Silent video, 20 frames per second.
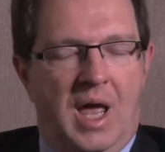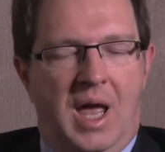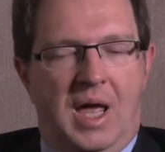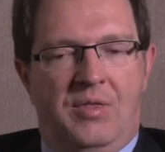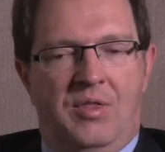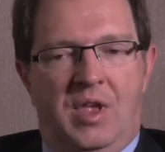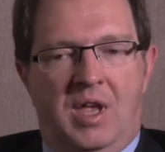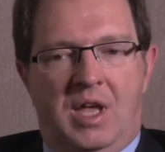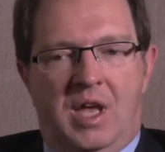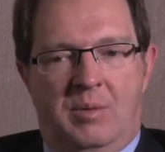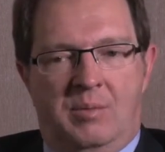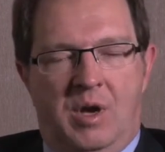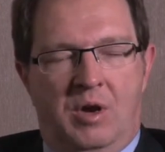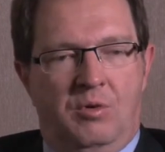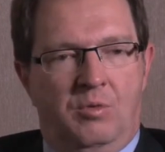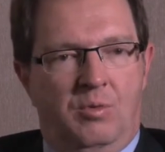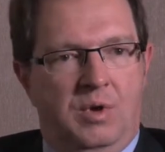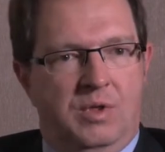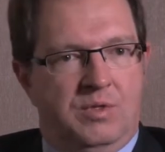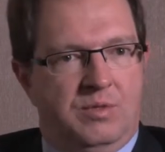and they come
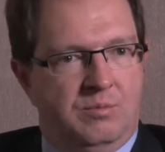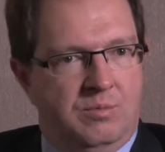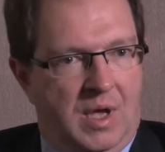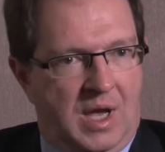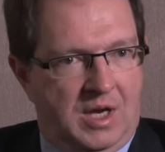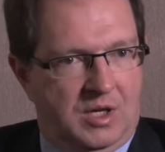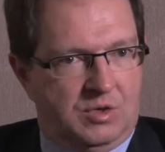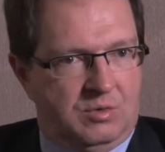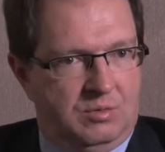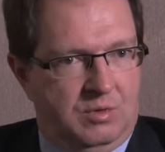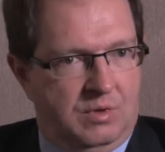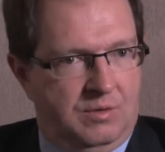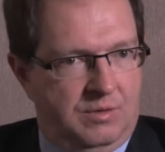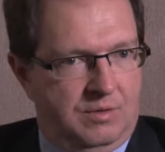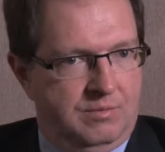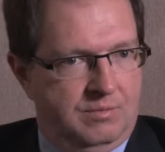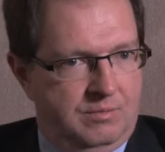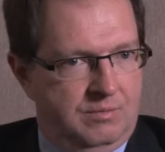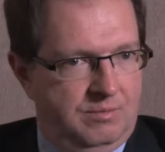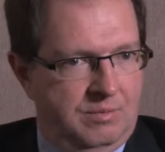out with
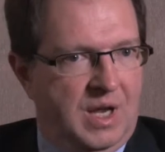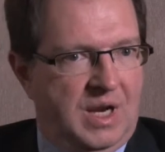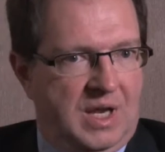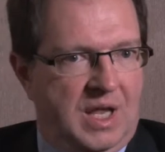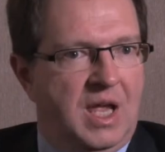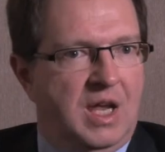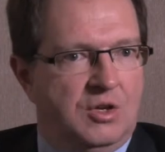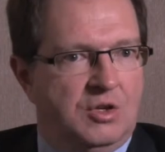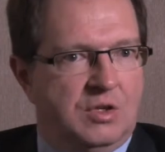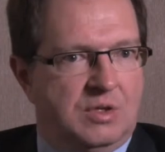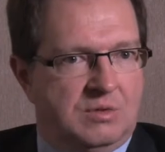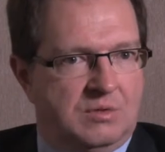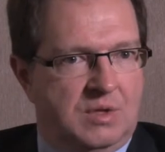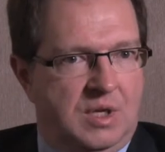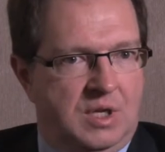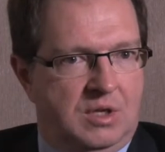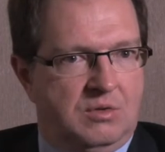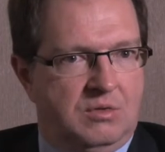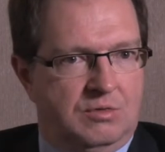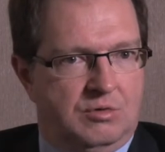actual medications,
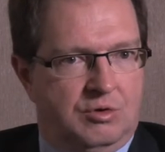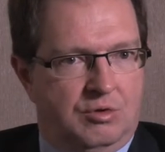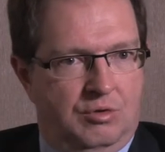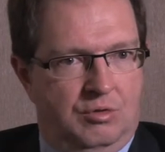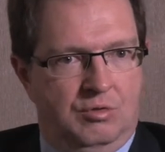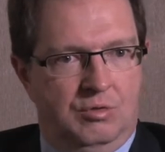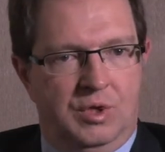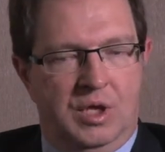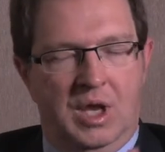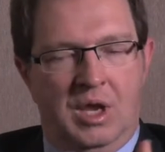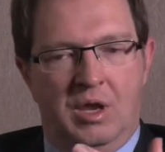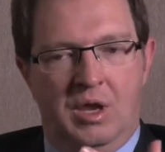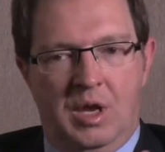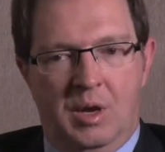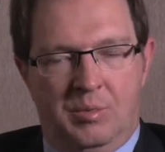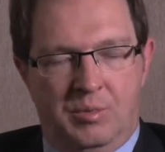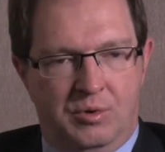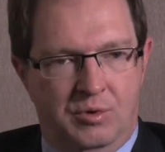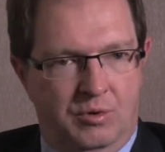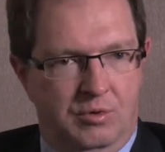like truly
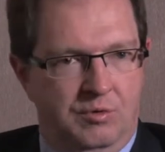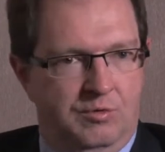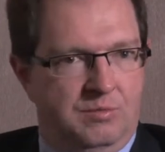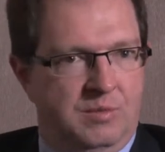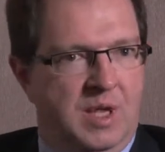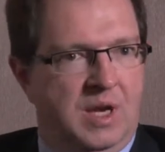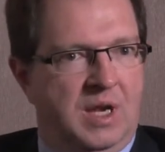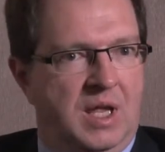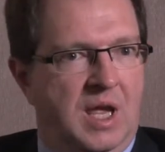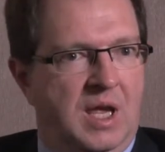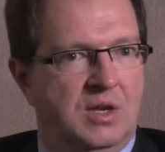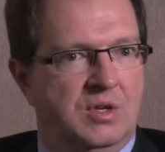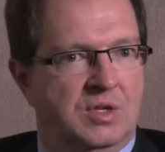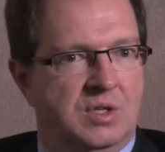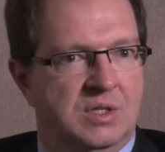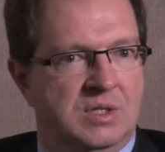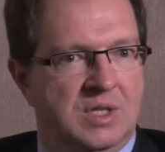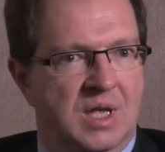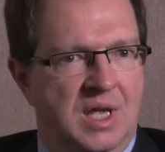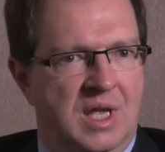approved
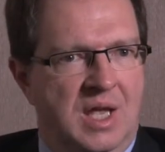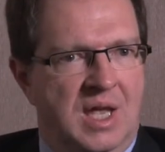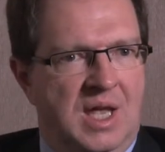medications.